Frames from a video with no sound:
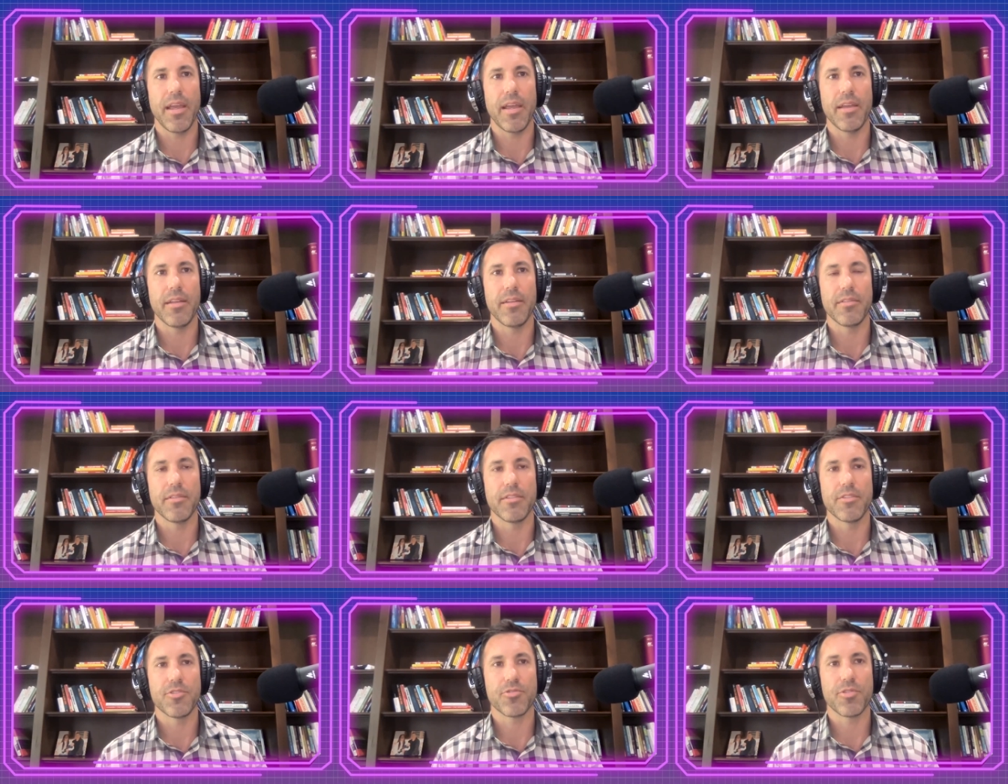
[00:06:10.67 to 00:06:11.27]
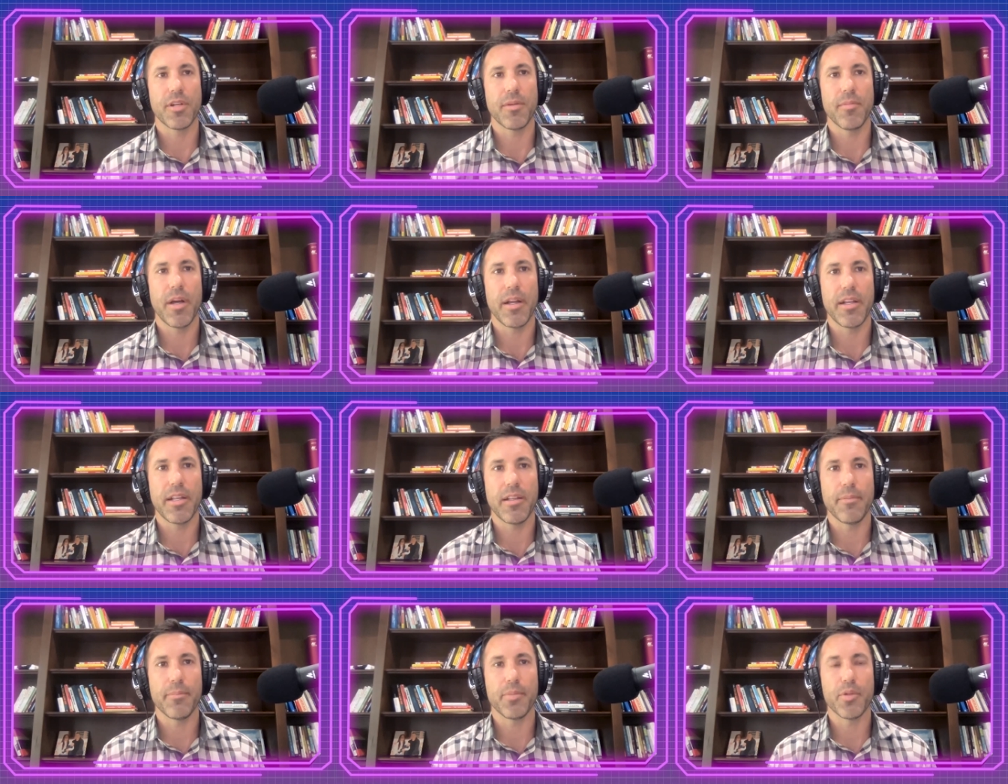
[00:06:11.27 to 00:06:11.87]
and
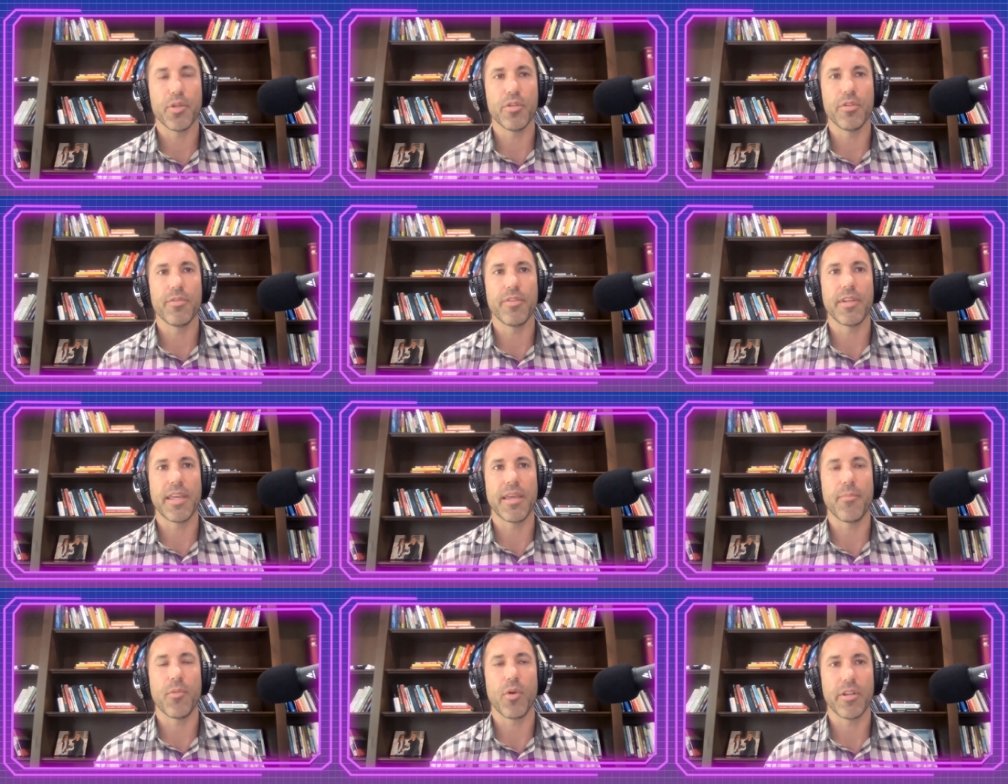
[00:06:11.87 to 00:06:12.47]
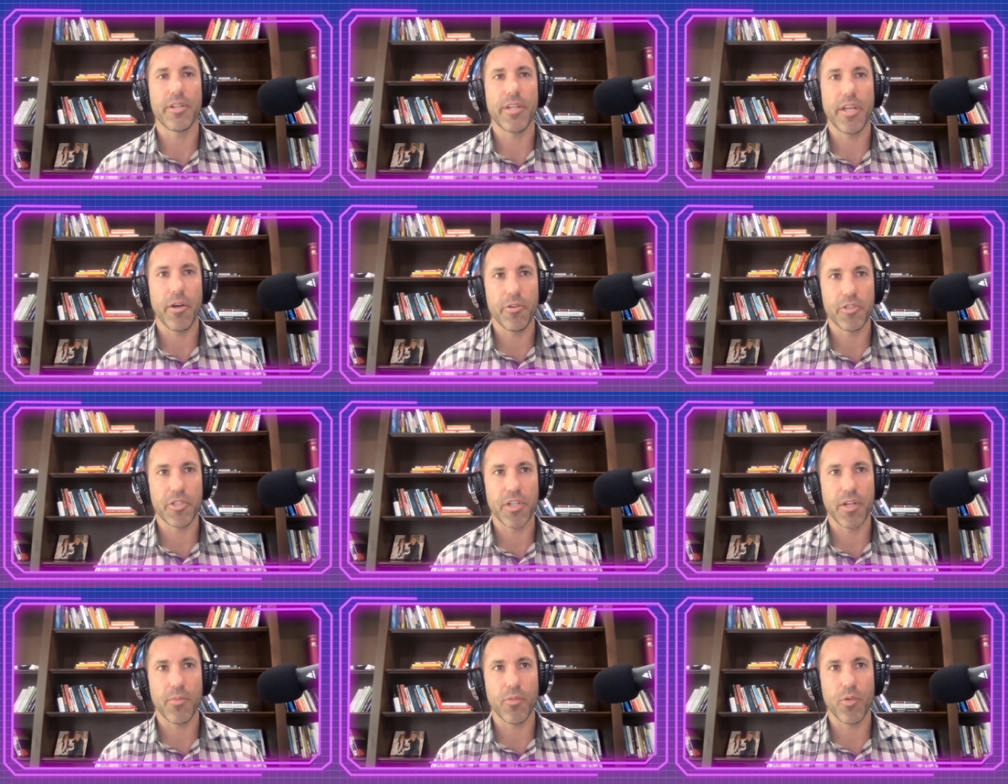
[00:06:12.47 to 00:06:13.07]
streamline and improve and get more
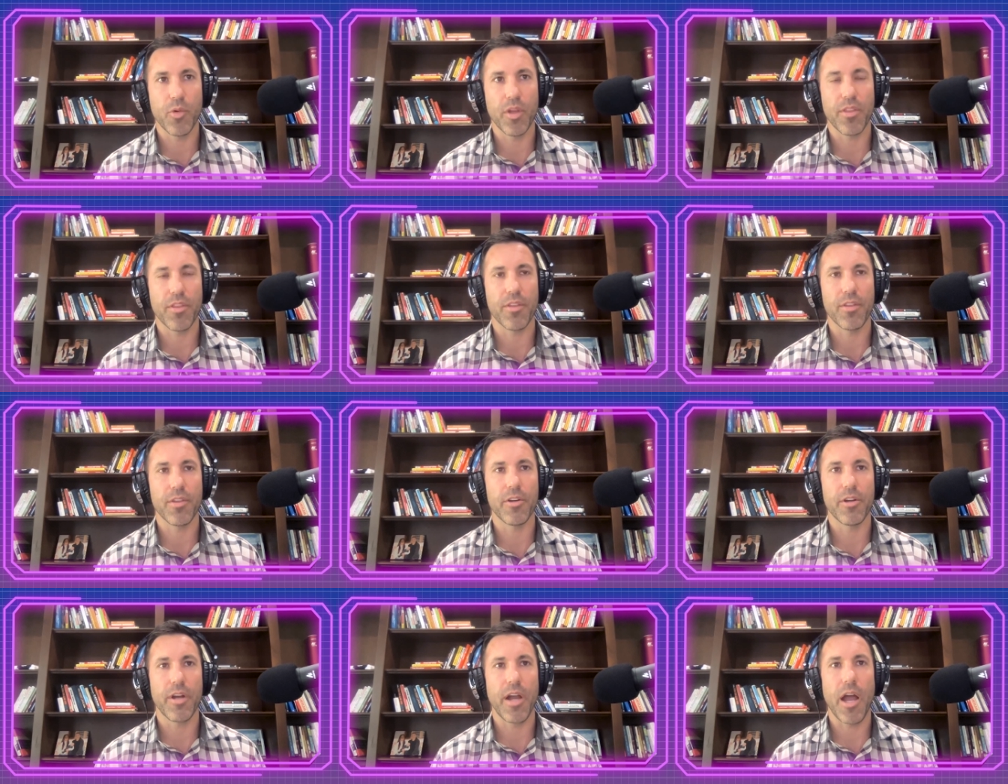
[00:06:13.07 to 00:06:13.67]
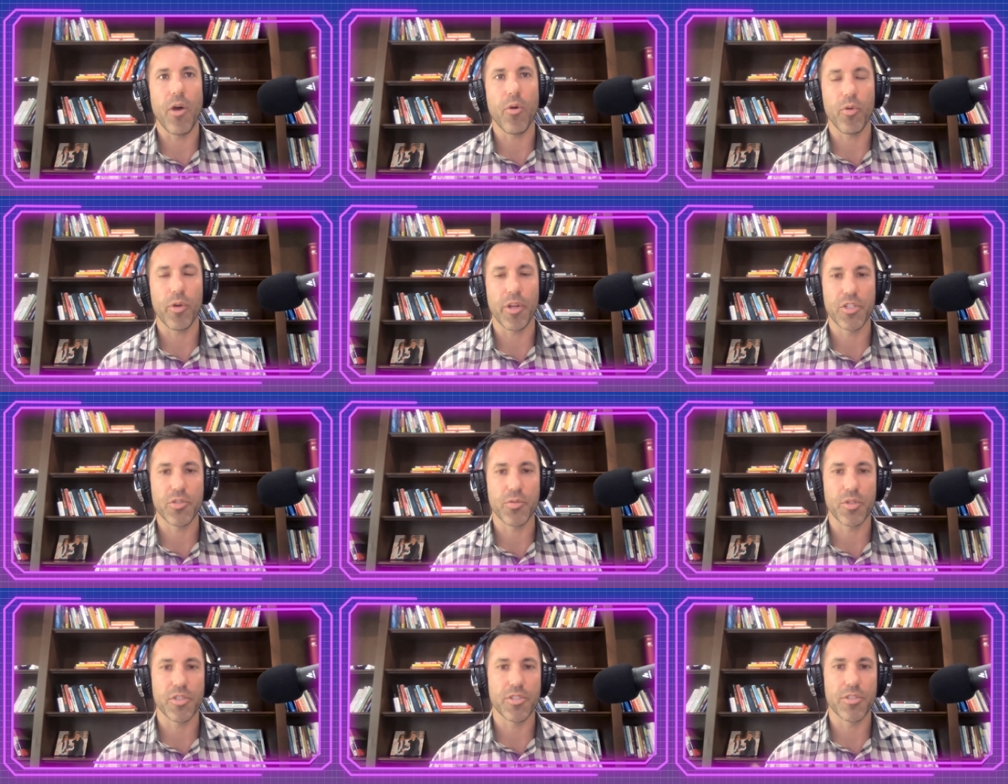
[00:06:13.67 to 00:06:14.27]
intelligent with your
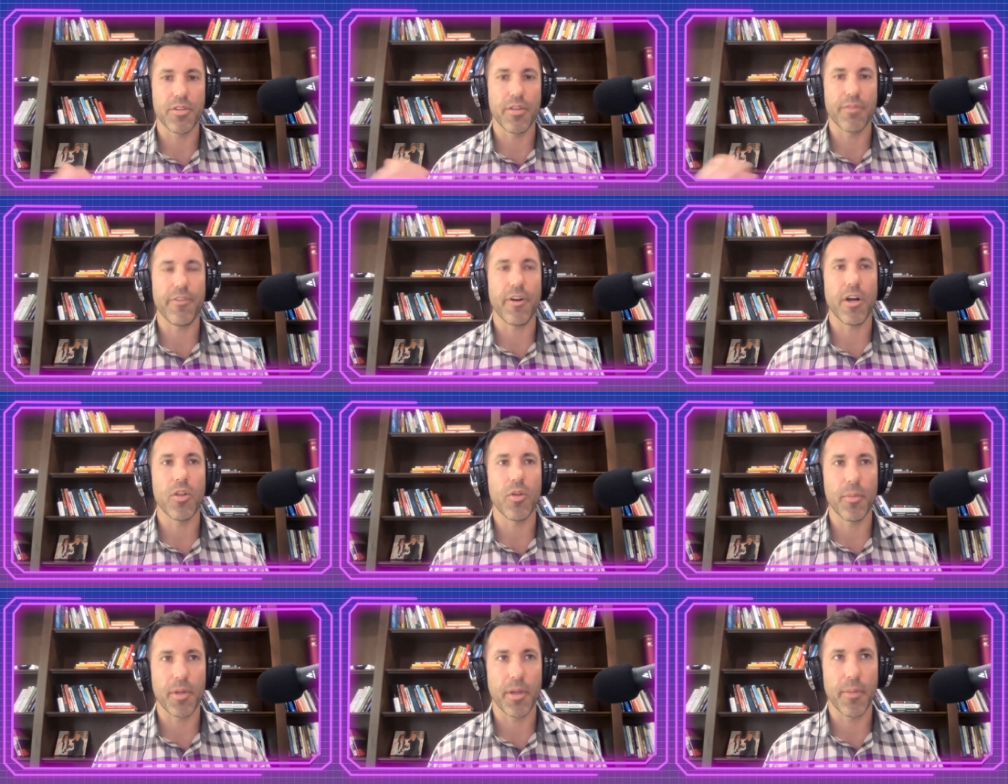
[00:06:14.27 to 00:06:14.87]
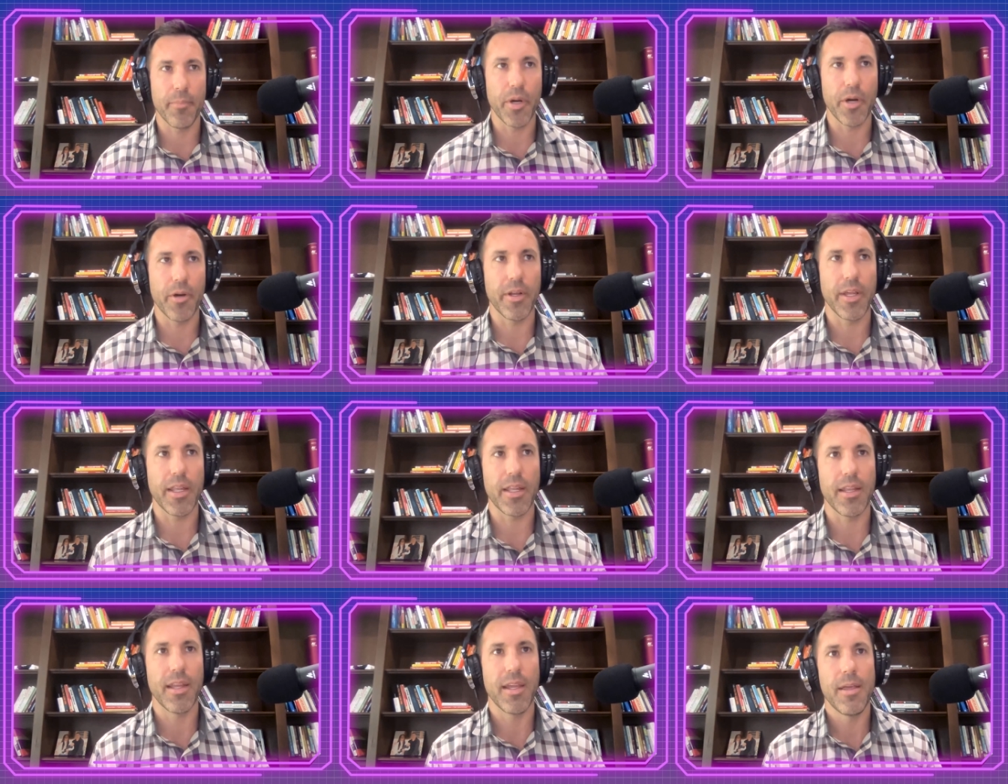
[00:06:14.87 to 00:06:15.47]
outreach, which the follow up
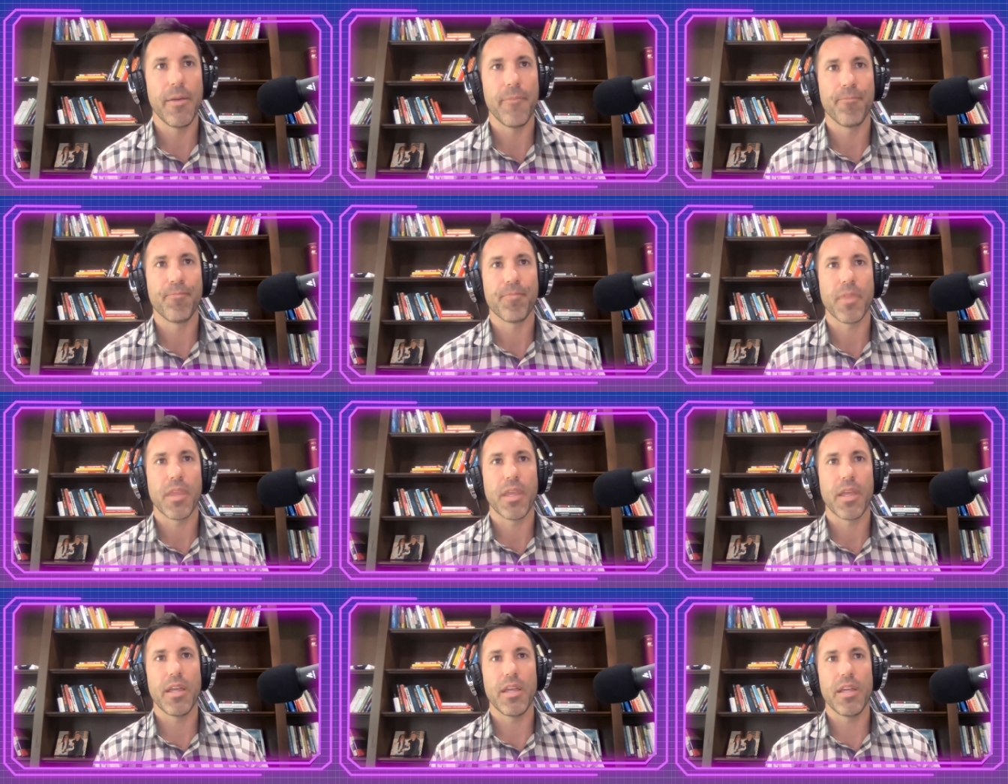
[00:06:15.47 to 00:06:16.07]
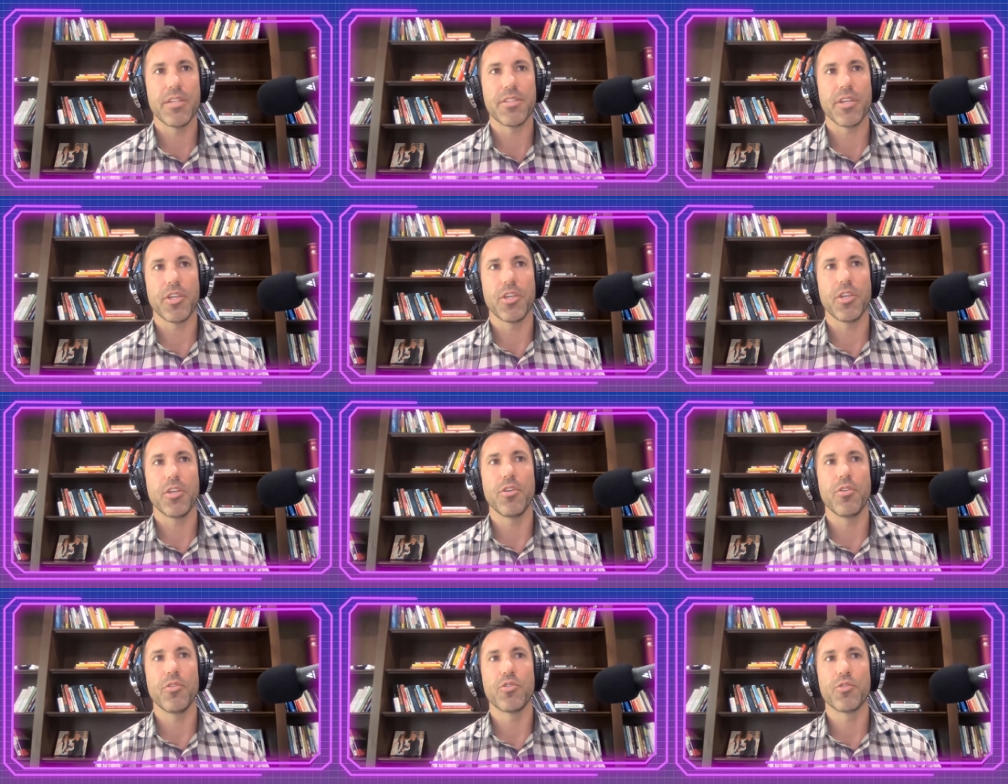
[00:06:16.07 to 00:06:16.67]
component is a
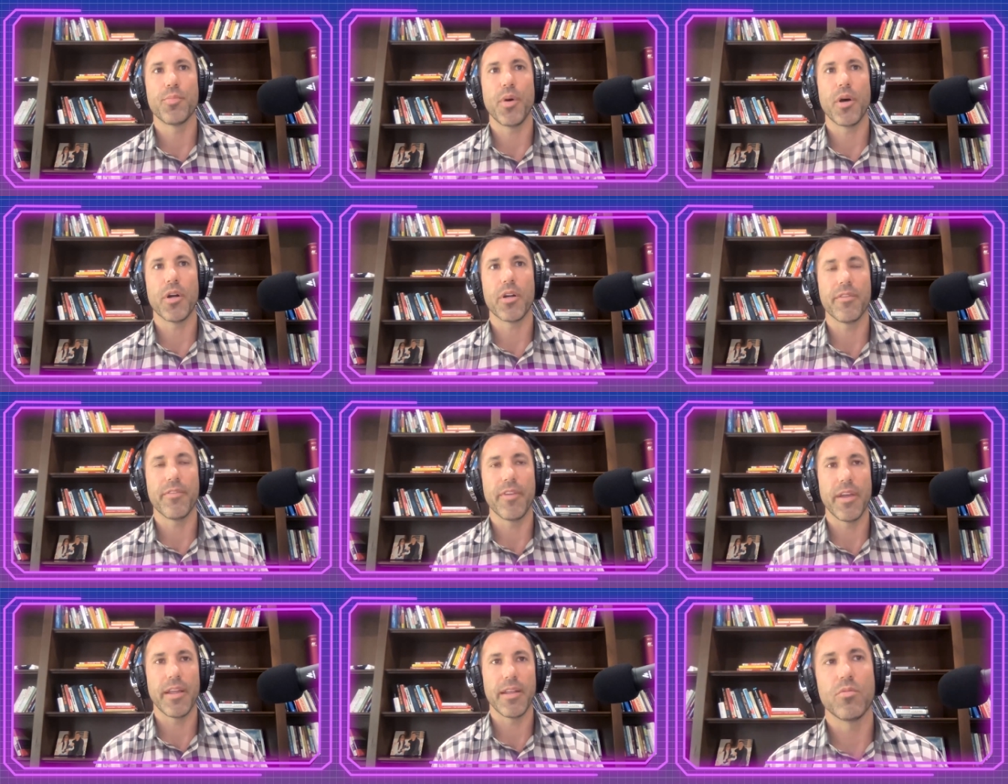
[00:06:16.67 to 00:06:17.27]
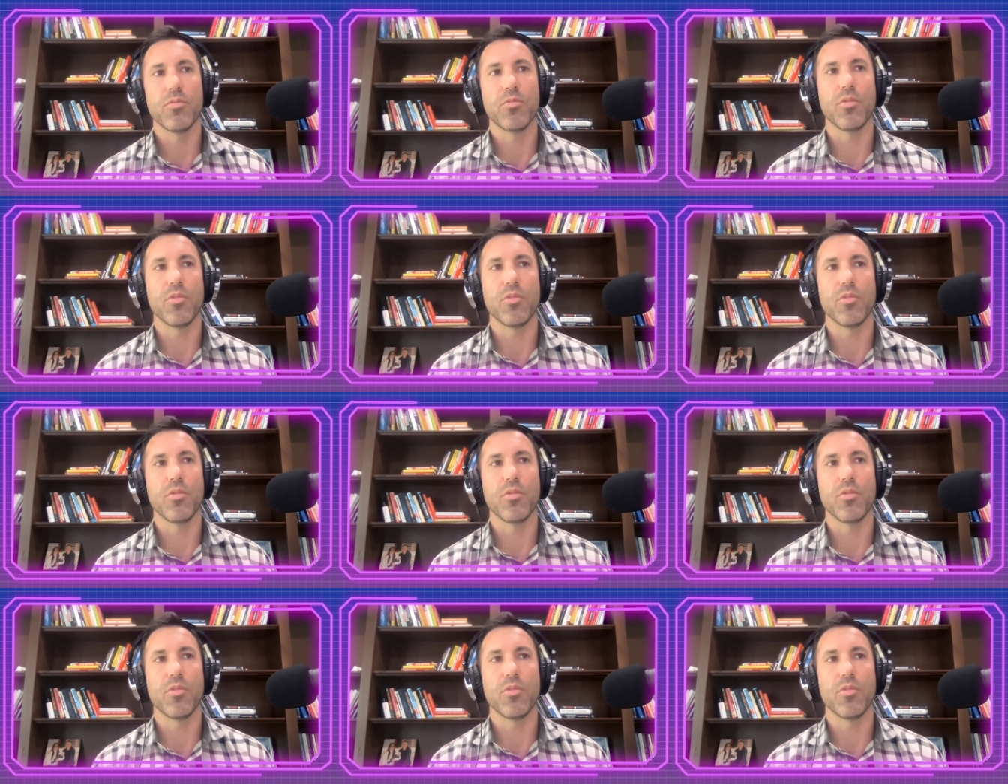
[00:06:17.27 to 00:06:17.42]
huge part of it.